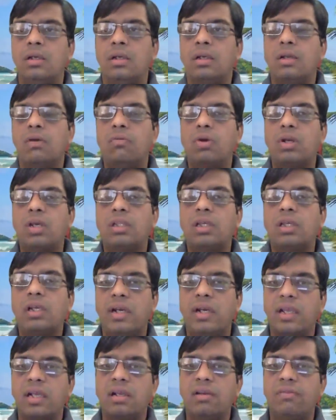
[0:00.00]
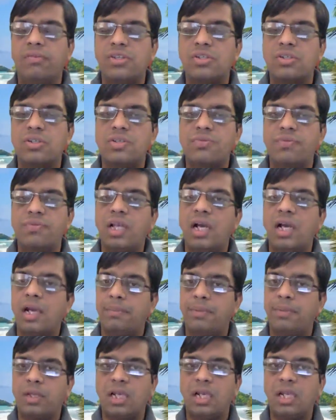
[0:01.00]
Now, what are the clinical features with
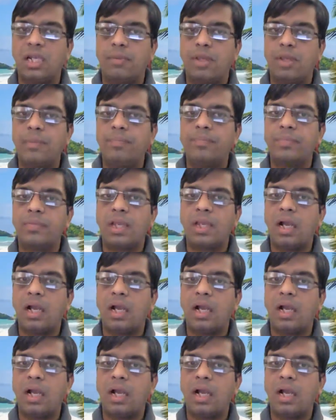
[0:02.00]
hyperkalemia?